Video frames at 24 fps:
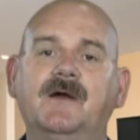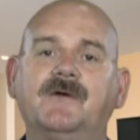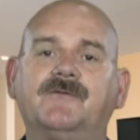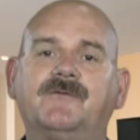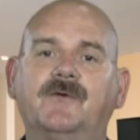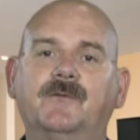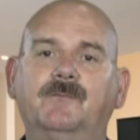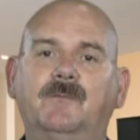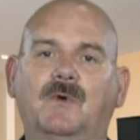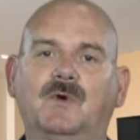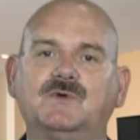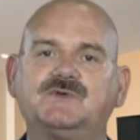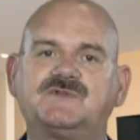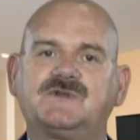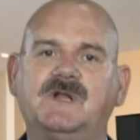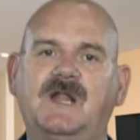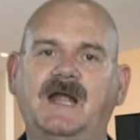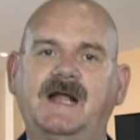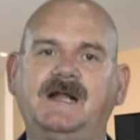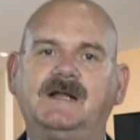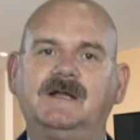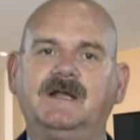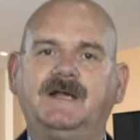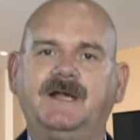for most
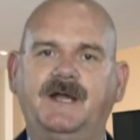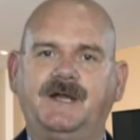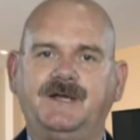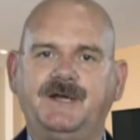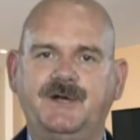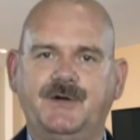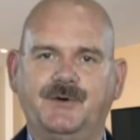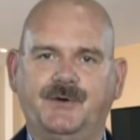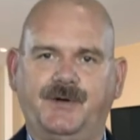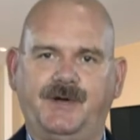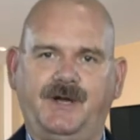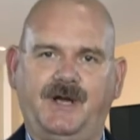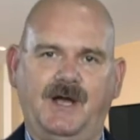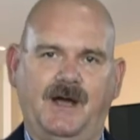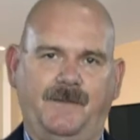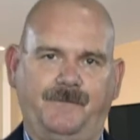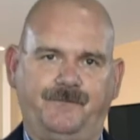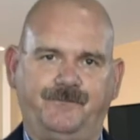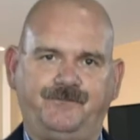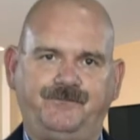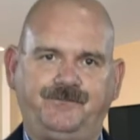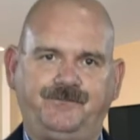likely a year to come.